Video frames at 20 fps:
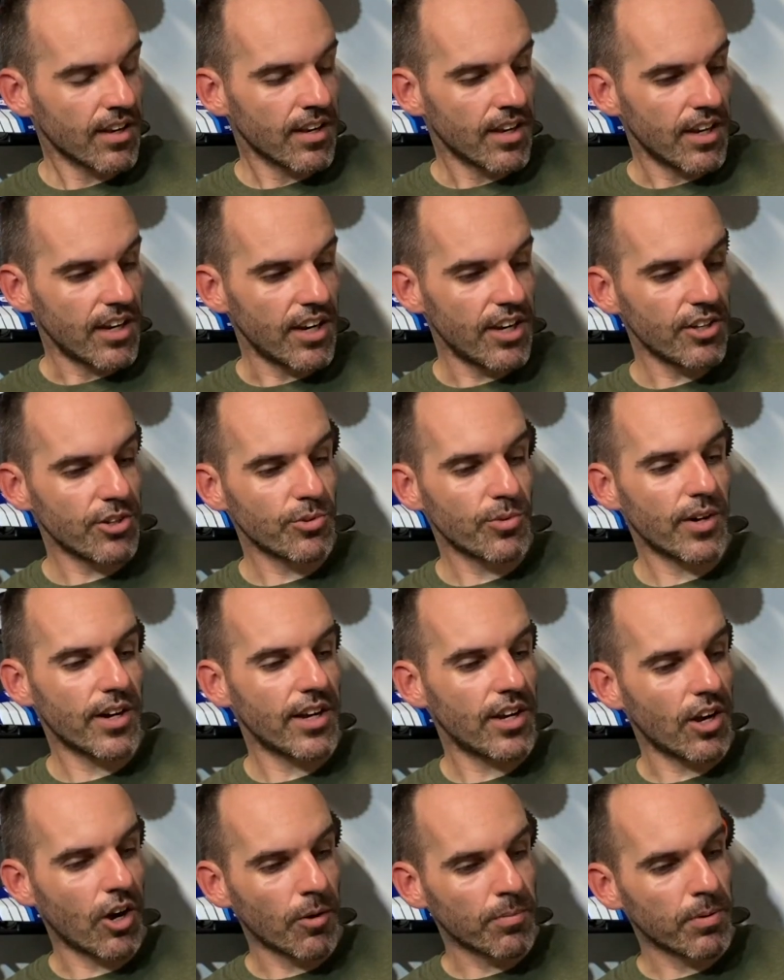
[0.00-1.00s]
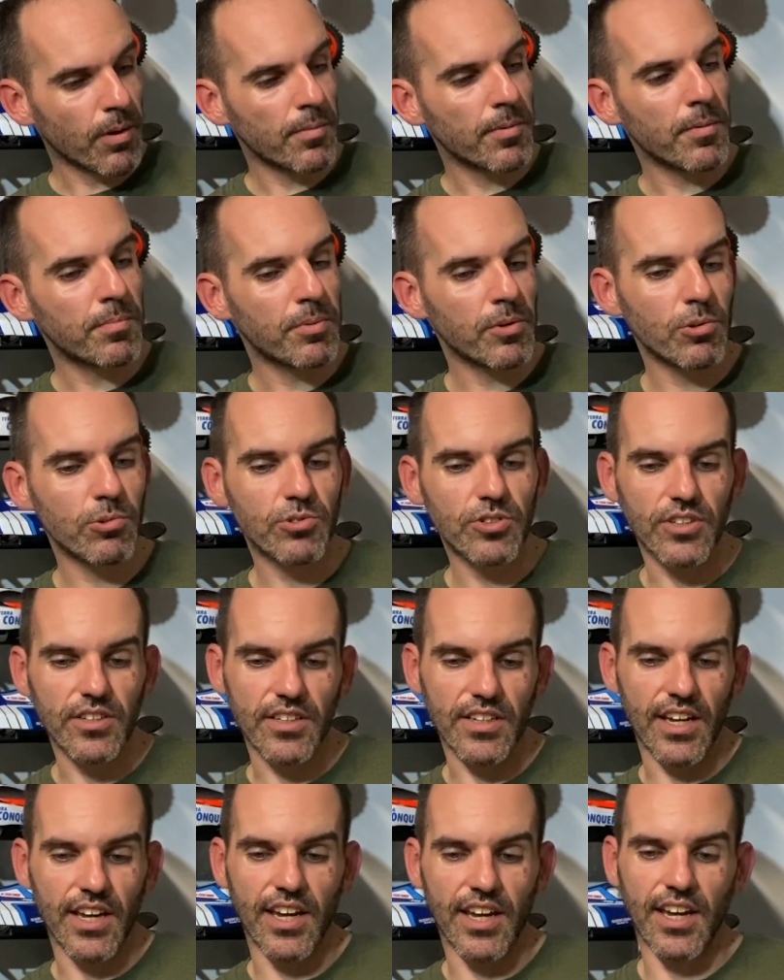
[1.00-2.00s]
either way, I'll probably build it
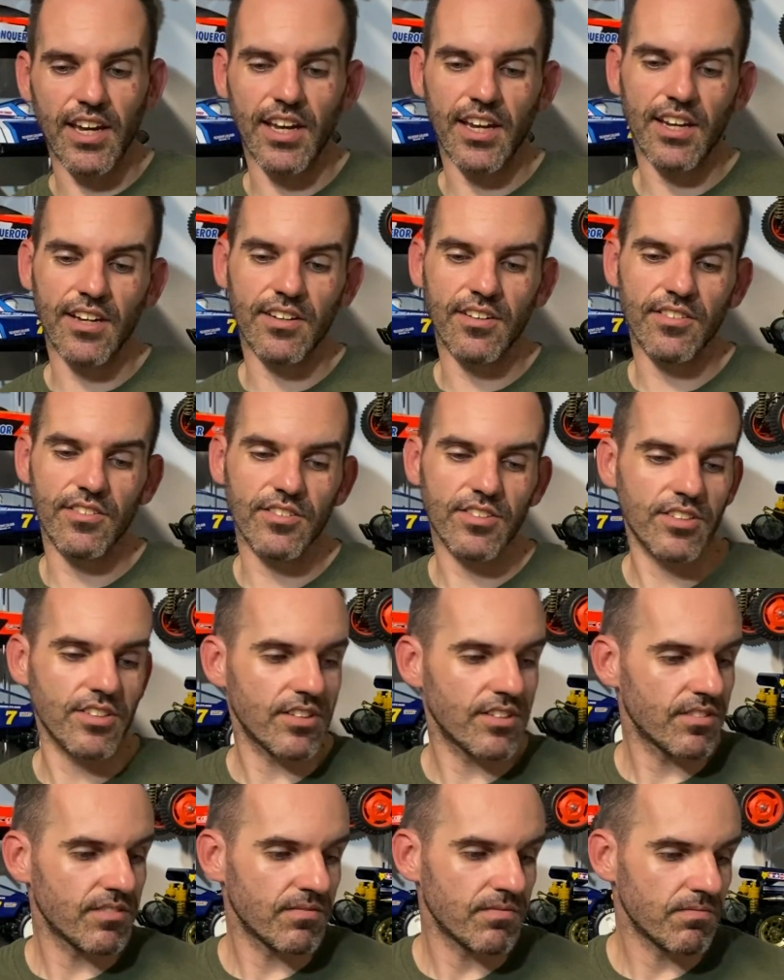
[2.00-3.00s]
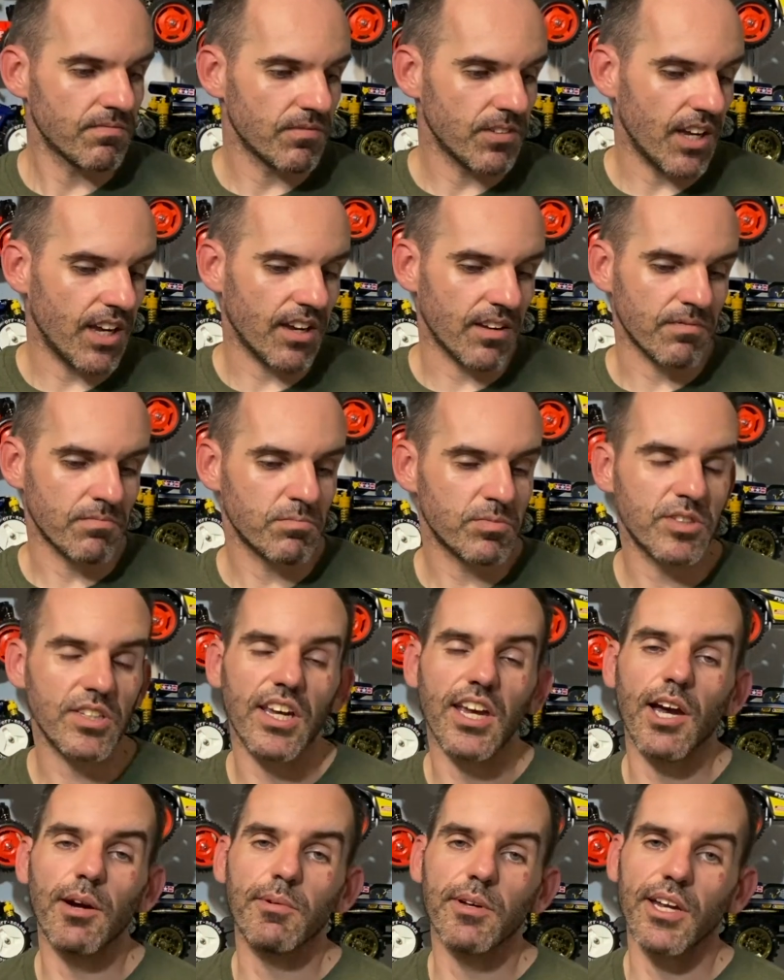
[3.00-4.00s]
and yeah, see
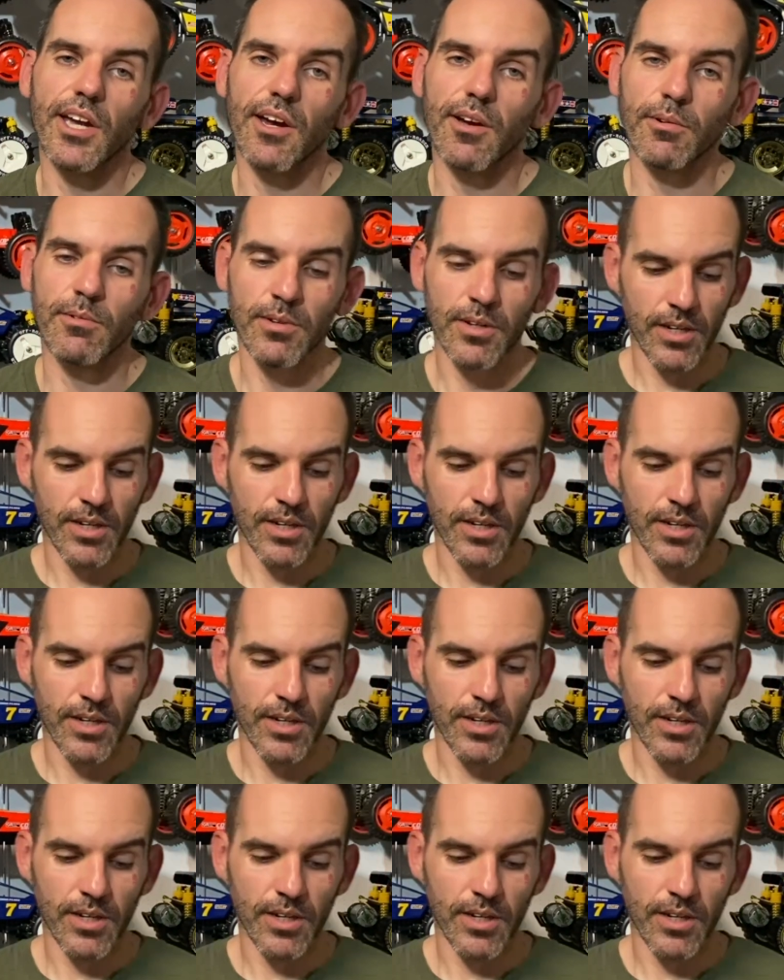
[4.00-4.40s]
how we go.